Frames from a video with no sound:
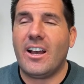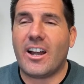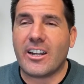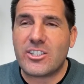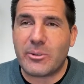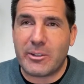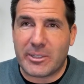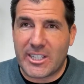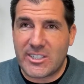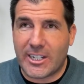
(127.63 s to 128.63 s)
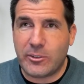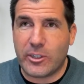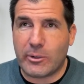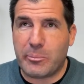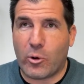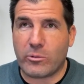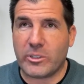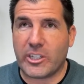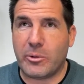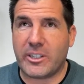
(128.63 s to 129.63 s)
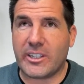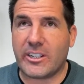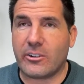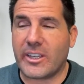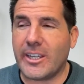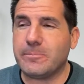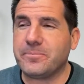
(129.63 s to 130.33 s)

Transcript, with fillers: All right, so anyway, let's talk through the report really quickly here, okay?